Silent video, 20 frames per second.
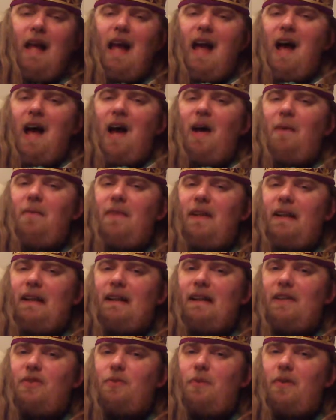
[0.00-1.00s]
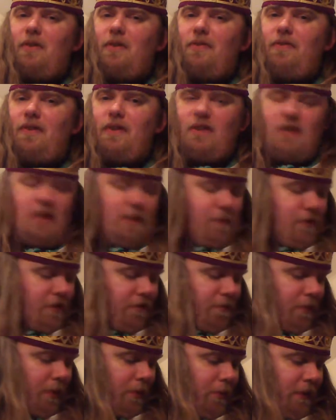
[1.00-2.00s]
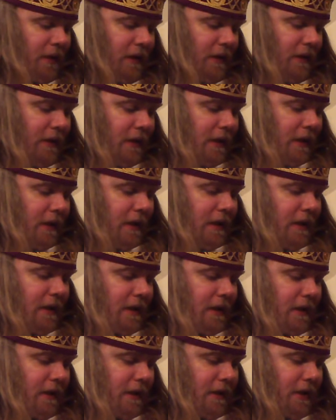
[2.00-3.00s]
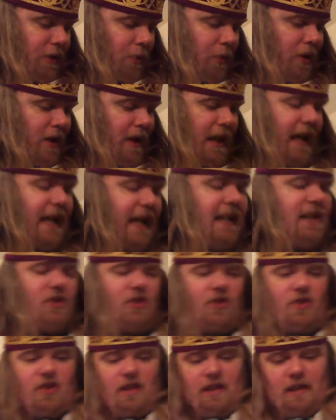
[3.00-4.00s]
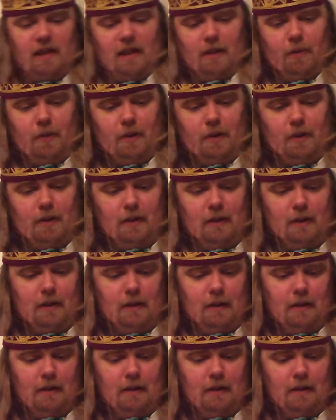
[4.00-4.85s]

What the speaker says: I'm thinking that's one of the first times I've properly had... There were aces in there, weren't there?